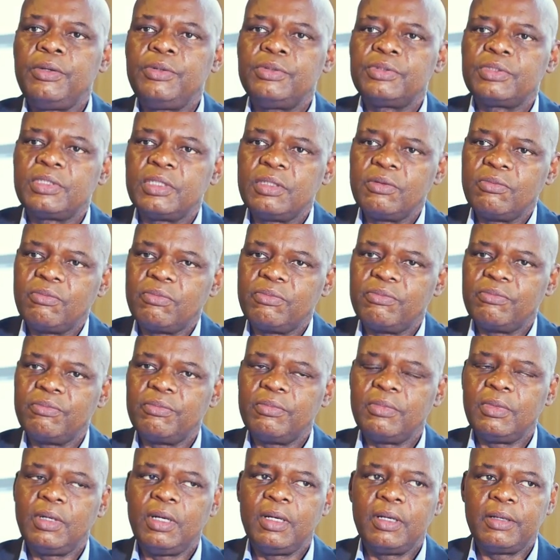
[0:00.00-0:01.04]
You see,
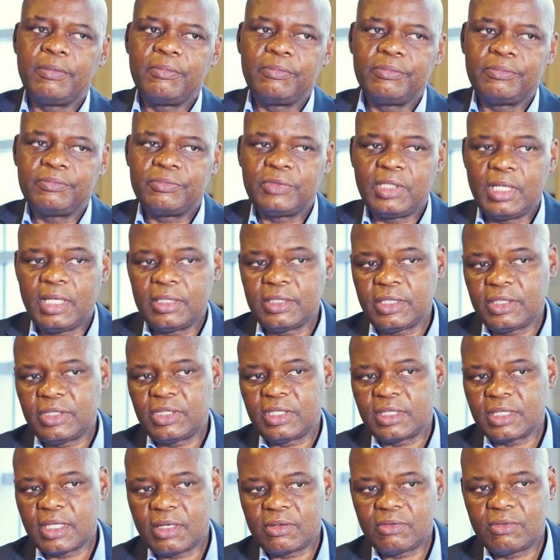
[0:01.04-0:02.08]
um, the other
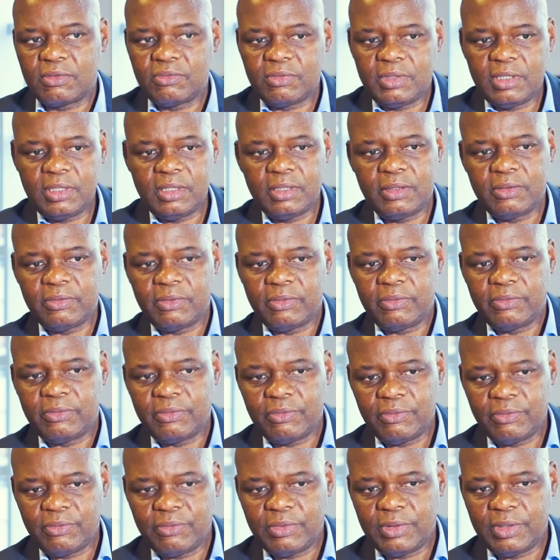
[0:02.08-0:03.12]
thing that we,
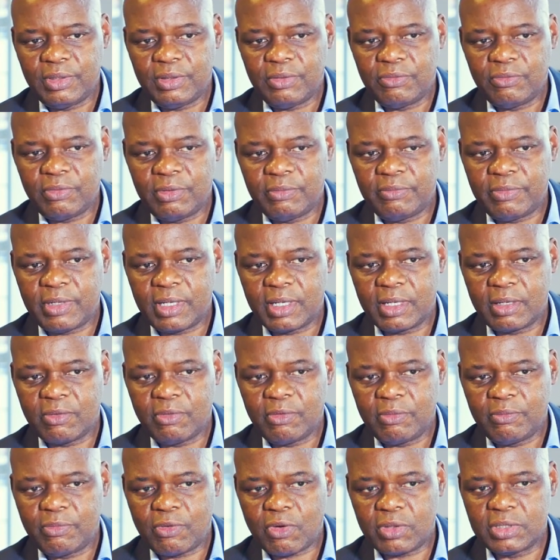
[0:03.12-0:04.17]
we, we, bring,
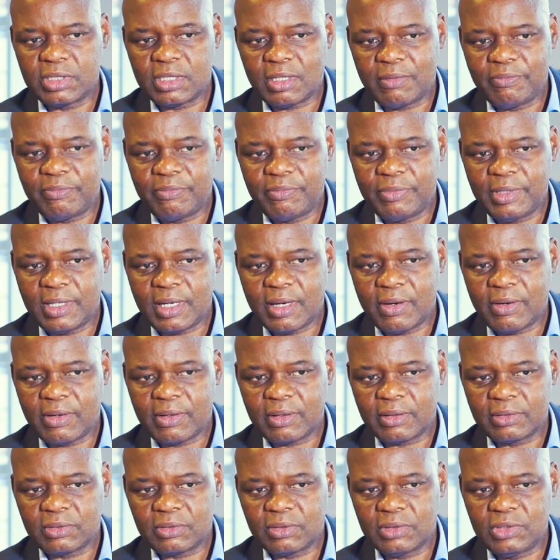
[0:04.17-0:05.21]
we brought up in
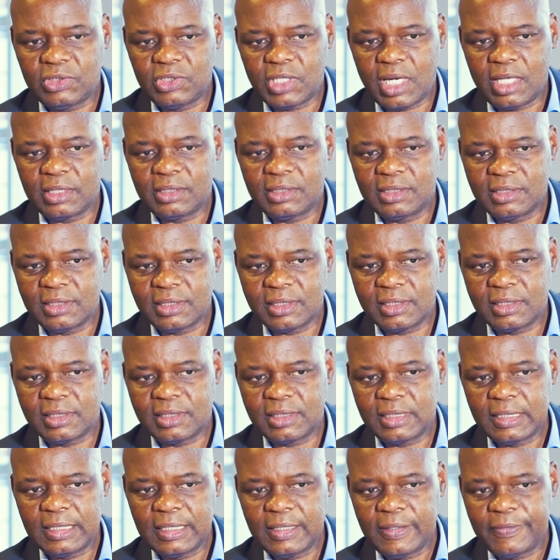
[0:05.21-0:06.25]
our chat
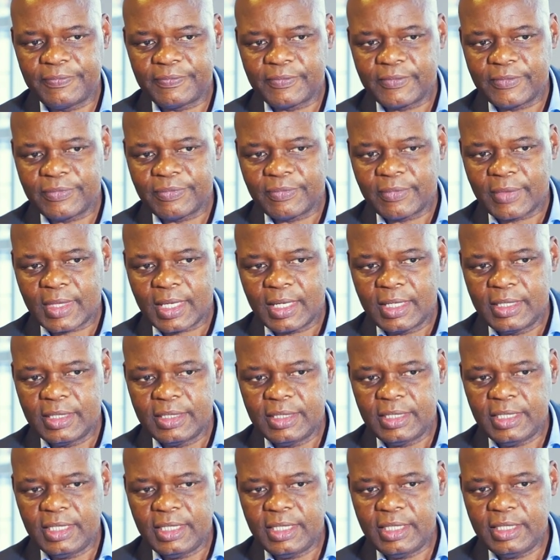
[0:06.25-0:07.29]
is
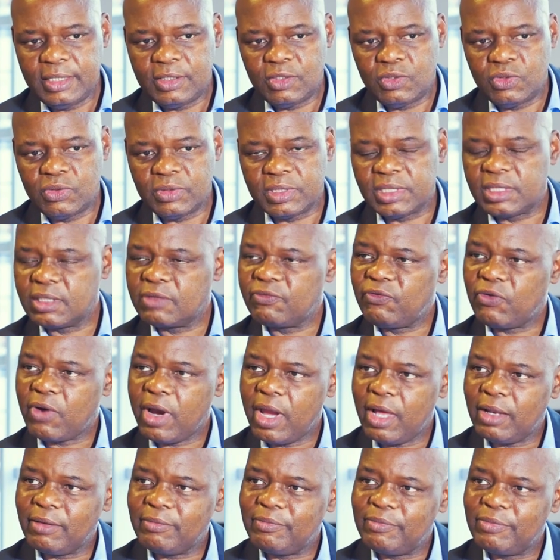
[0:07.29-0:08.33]
hmm. the need to seek
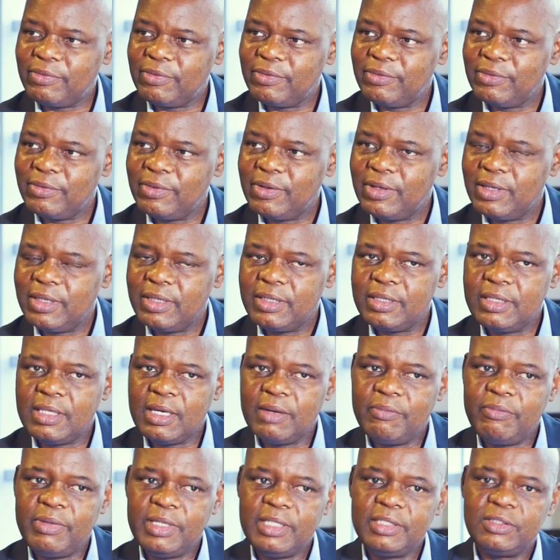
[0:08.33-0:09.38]
for help,
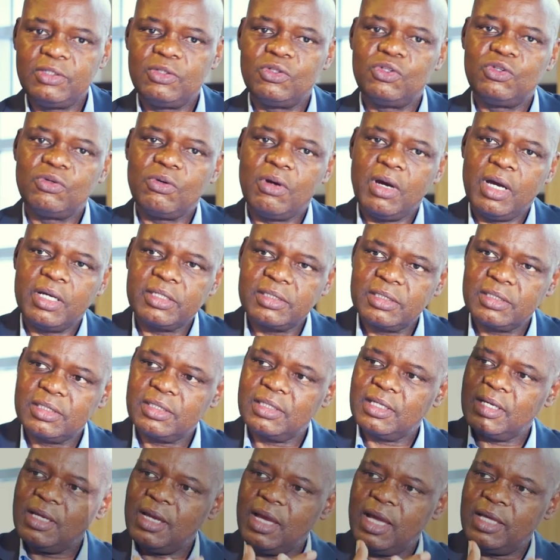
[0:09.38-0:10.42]
the ability to ask
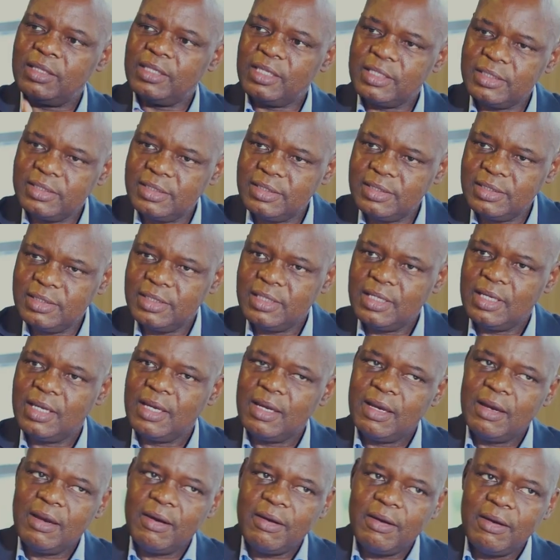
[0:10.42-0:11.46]
others.
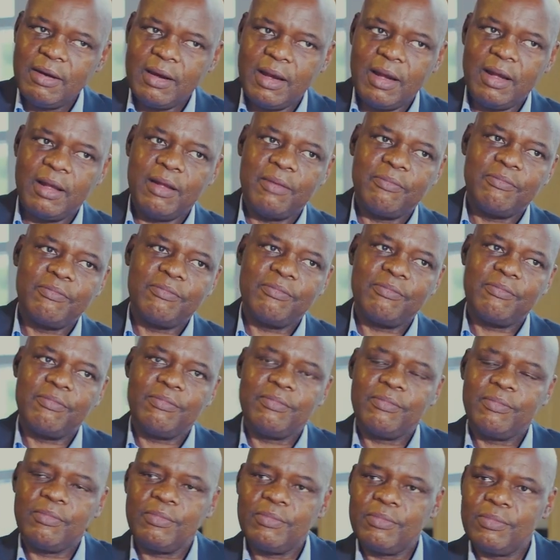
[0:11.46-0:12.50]
Um,
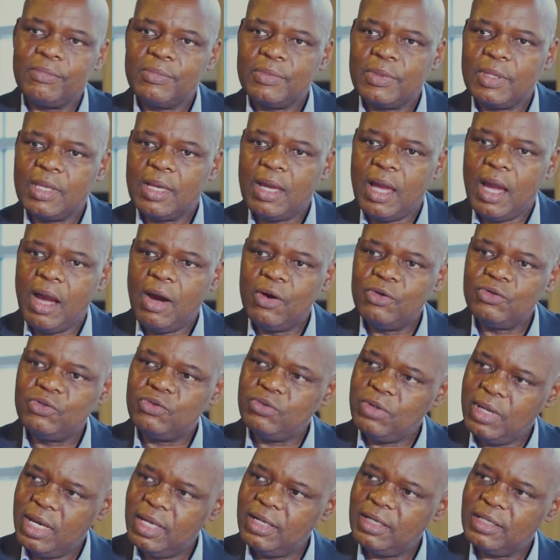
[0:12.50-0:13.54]
how
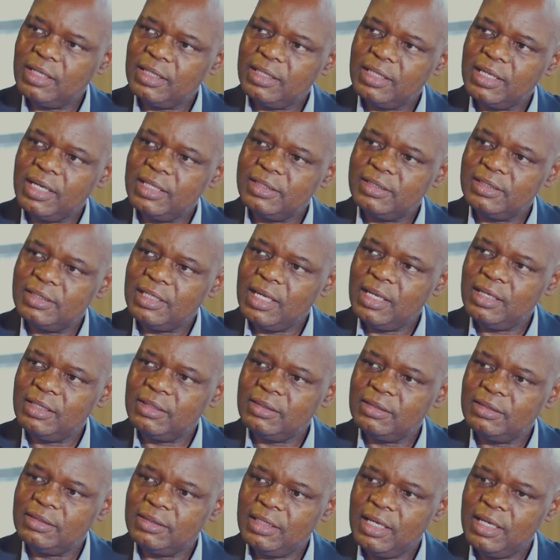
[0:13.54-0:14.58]
do you handle that?
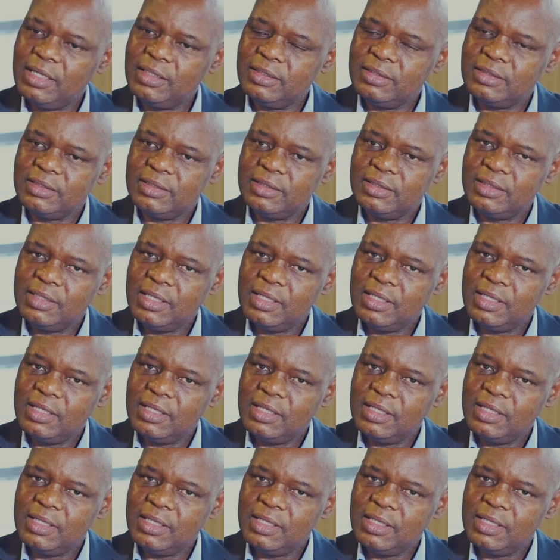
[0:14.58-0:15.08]
And and